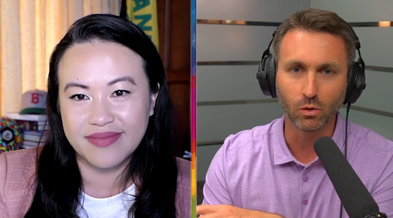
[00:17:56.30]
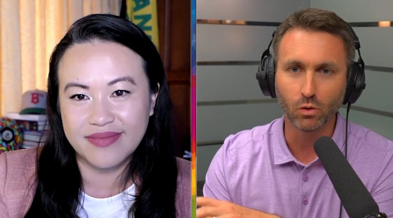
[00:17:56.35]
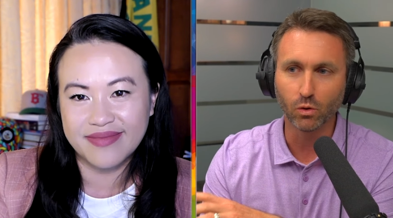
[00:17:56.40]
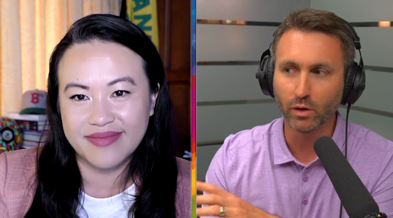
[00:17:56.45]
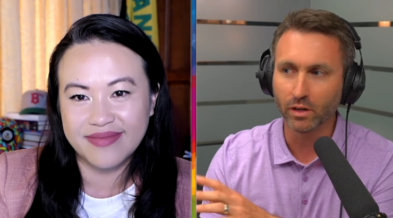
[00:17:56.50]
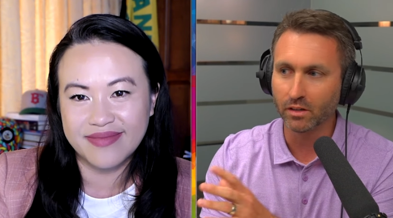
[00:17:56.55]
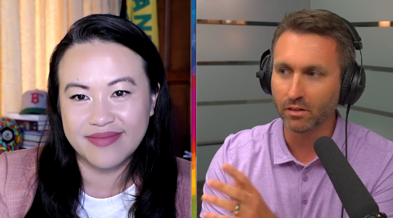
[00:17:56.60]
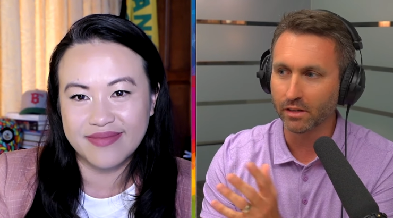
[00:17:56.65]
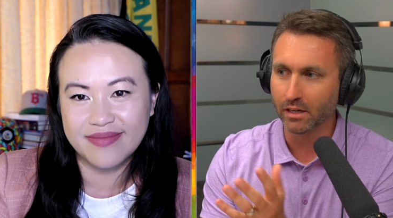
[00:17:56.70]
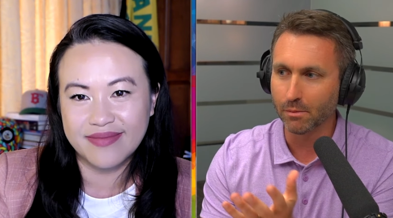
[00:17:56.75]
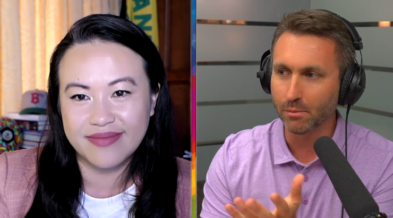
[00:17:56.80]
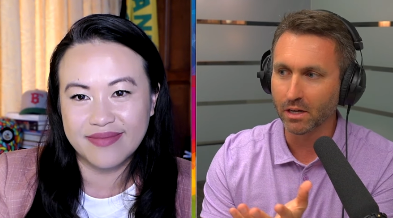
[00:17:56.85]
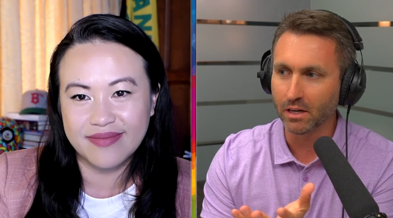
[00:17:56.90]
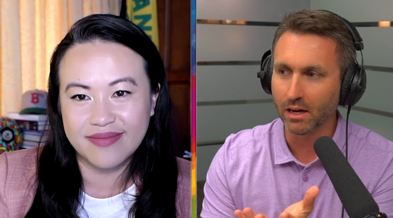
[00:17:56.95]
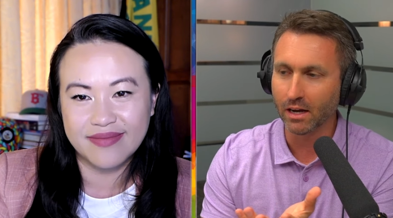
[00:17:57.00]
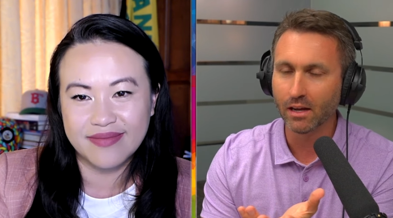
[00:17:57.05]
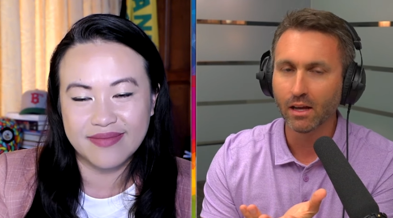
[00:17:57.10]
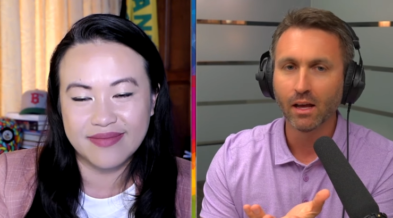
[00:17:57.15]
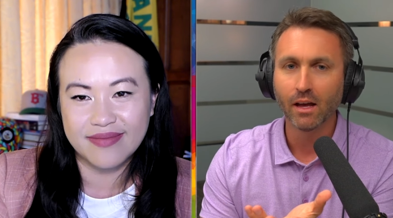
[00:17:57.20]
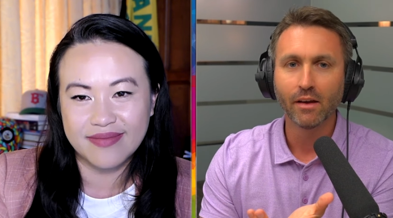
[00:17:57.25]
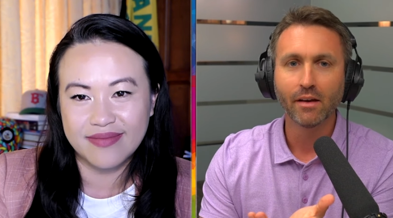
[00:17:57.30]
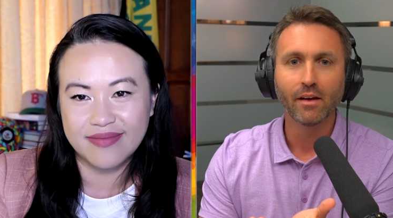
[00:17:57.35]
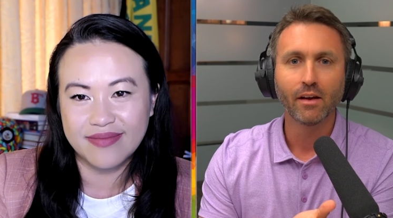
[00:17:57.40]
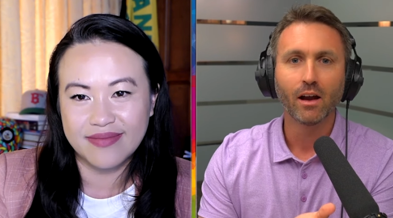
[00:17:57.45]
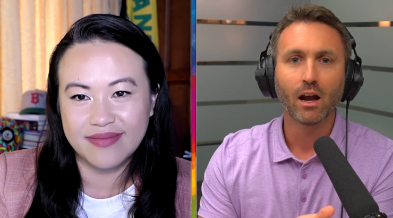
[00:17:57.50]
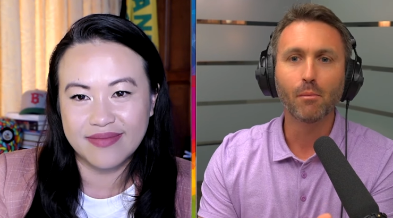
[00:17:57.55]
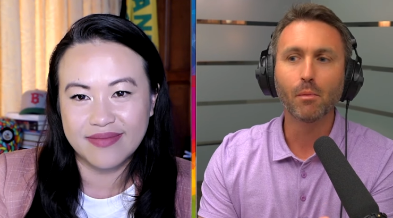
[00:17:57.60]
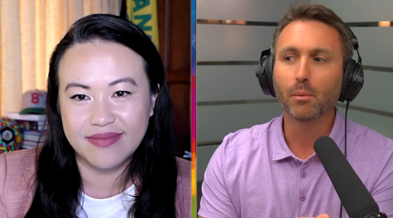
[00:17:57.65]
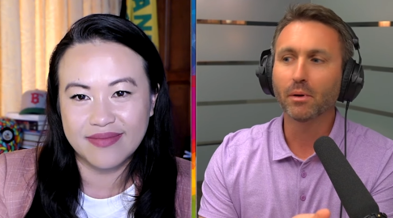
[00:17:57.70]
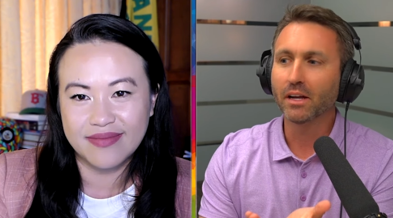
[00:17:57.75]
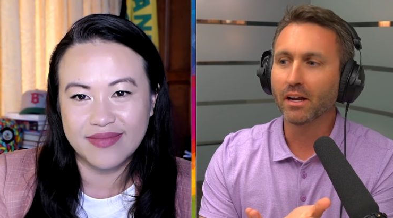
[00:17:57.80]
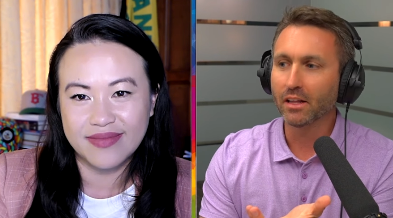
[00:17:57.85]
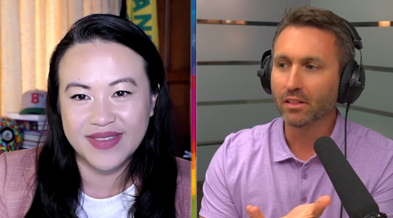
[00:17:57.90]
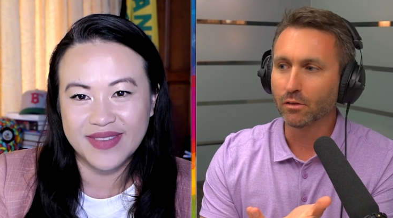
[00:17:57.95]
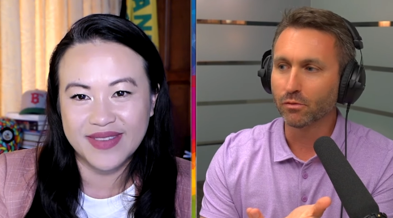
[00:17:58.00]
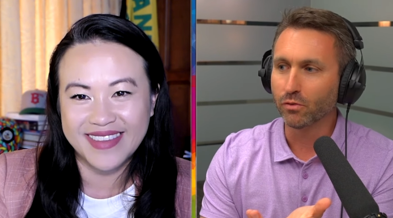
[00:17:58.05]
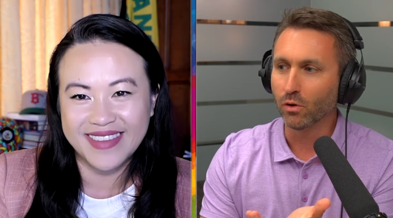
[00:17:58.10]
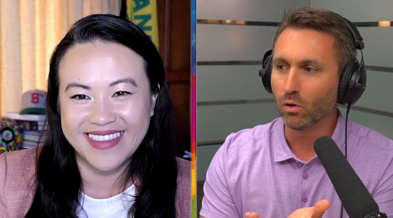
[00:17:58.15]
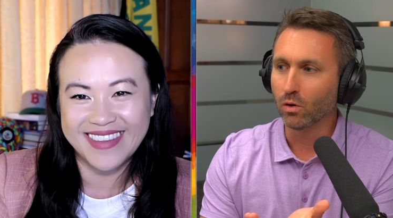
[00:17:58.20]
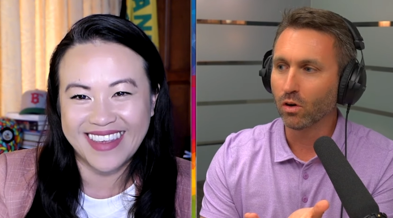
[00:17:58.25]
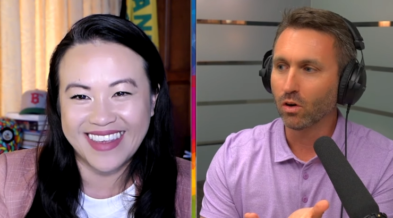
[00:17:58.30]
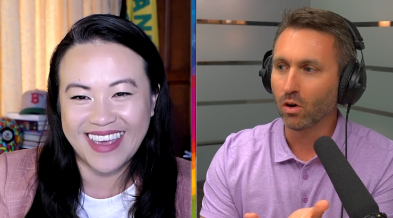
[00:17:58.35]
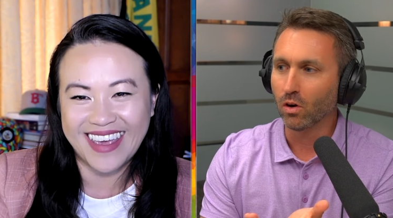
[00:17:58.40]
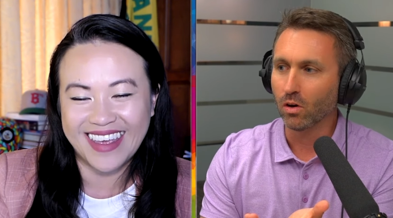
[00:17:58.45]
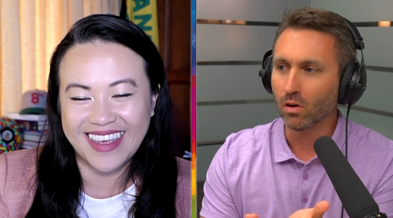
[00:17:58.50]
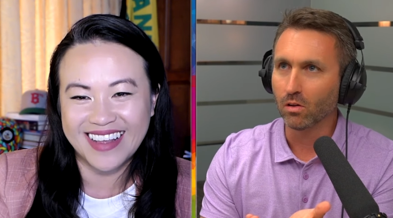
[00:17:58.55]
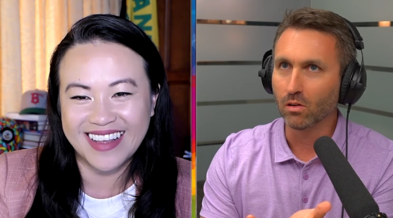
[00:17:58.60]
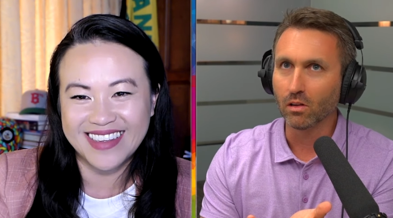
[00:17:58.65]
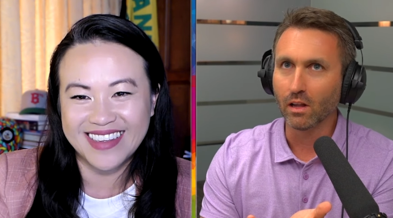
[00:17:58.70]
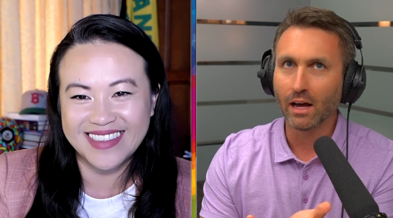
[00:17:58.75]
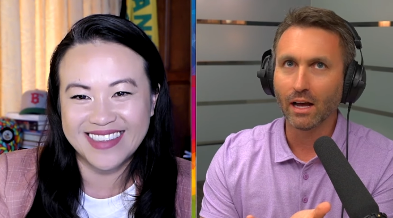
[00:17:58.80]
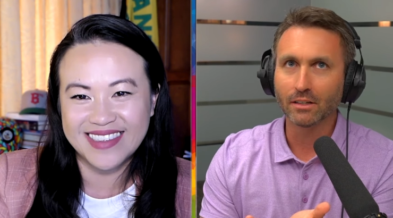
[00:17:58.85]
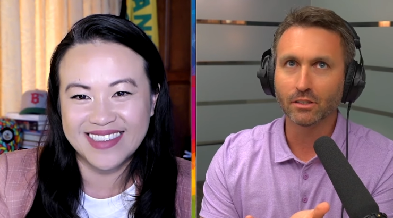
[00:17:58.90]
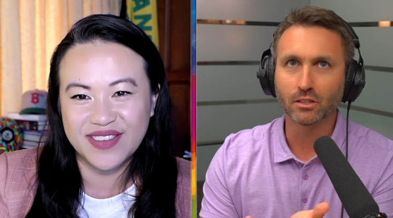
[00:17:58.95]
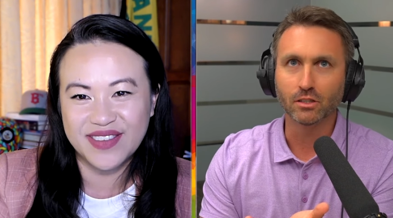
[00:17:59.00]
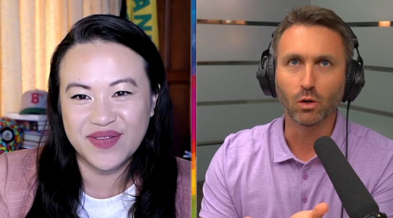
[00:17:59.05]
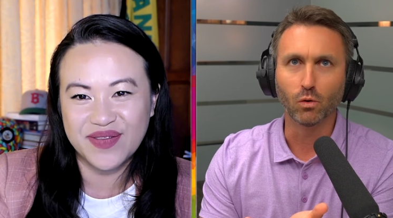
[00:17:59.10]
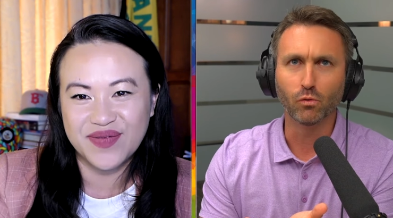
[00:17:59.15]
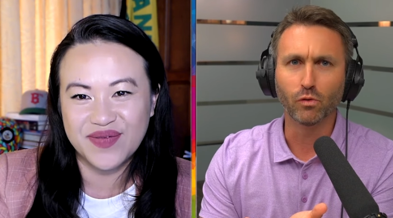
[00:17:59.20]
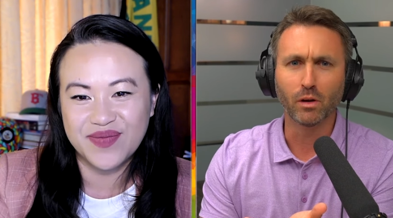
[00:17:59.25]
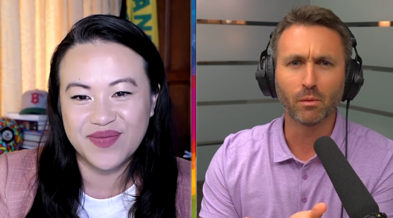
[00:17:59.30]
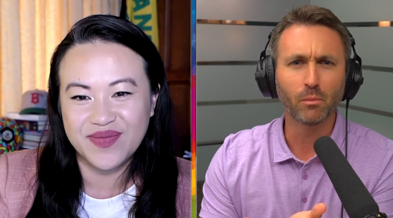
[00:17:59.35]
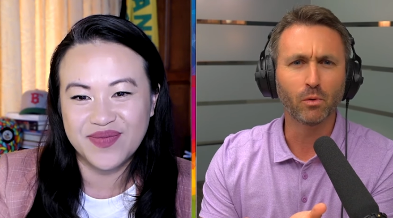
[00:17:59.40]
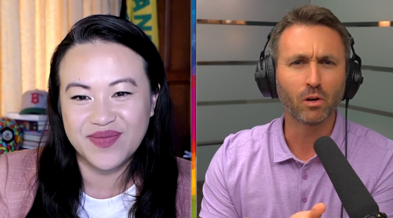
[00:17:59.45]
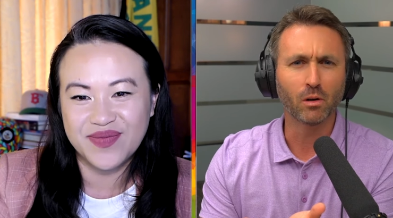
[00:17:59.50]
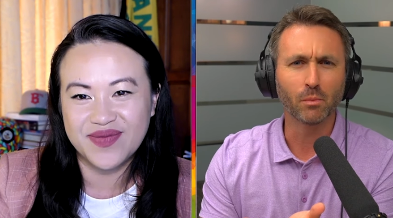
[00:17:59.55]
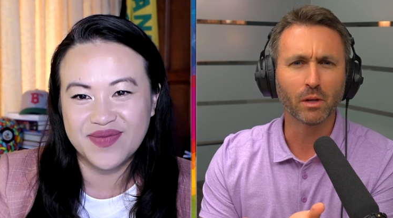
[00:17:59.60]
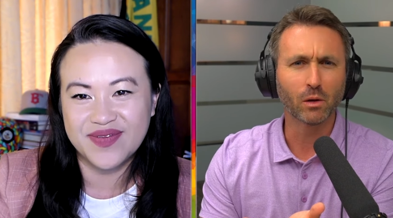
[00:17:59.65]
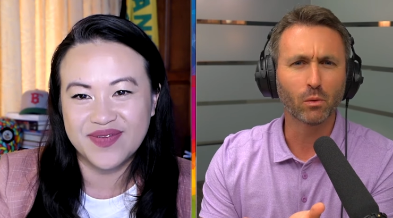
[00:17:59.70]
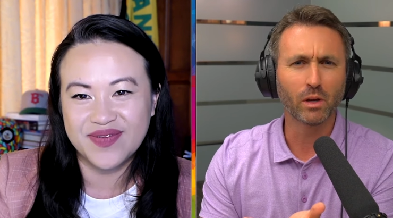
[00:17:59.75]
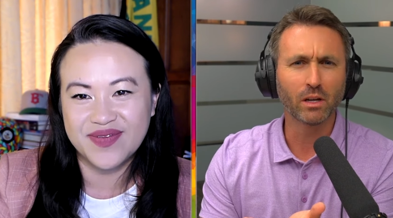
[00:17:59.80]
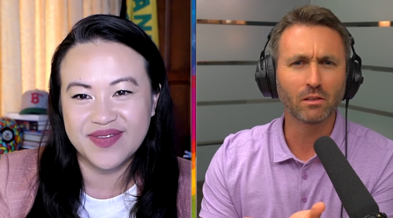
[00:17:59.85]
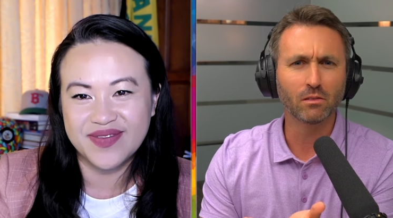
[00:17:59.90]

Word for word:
Speaker 1: so quickly i mean i I remember getting the phone call last November. I'm like,